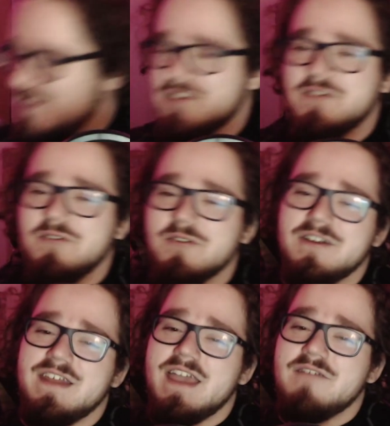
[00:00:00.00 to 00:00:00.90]
Korra
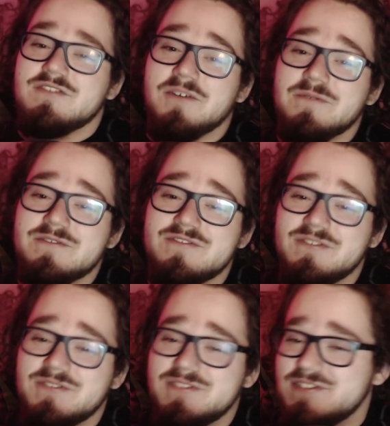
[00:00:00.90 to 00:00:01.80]
and Avatar, which are still
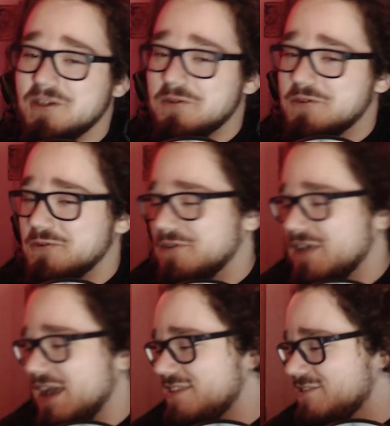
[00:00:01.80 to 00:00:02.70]
so cool,
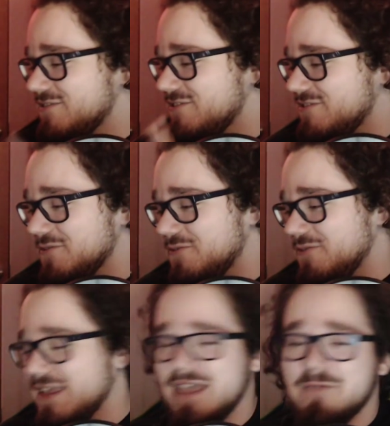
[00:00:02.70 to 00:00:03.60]
guys. They're so cool. I
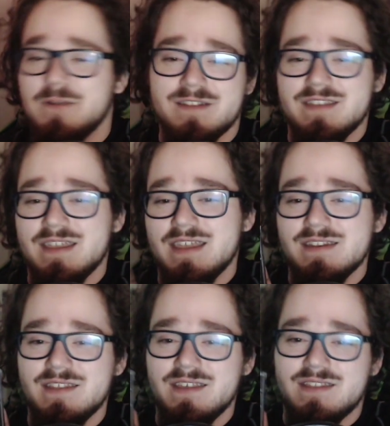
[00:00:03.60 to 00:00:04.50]
can't wait to dig into
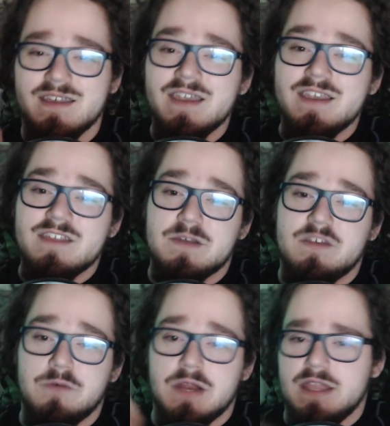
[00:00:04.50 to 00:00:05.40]
this, especially
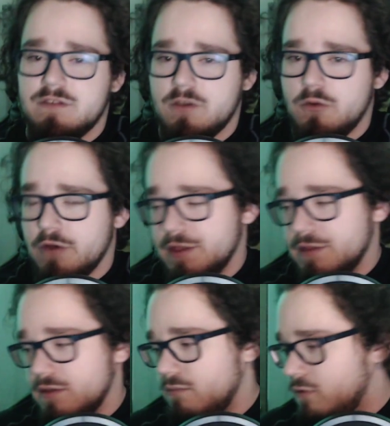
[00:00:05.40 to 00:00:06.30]
when I get to Korra
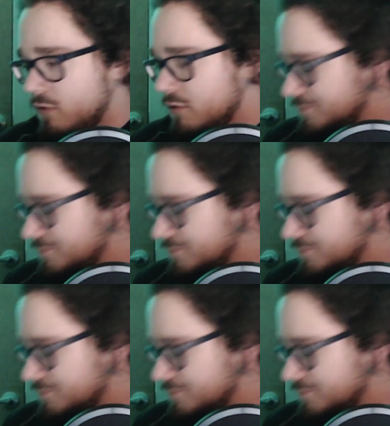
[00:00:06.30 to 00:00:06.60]
and